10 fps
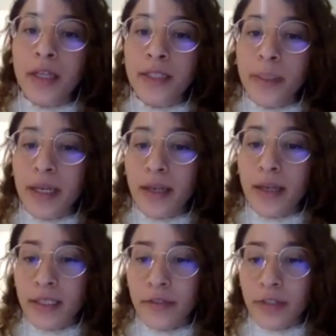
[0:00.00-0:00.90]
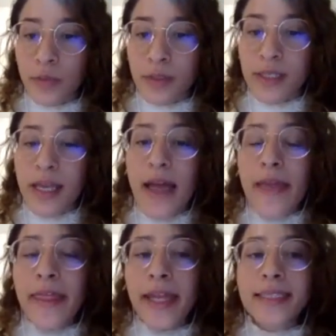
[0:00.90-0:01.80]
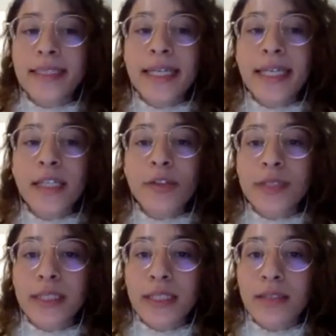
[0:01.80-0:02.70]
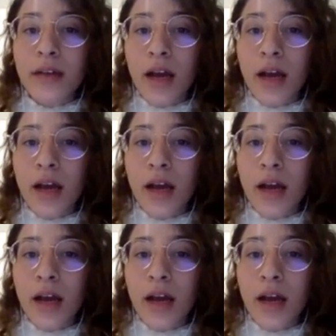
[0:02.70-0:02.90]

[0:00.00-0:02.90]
typical individuals. That is, they get to see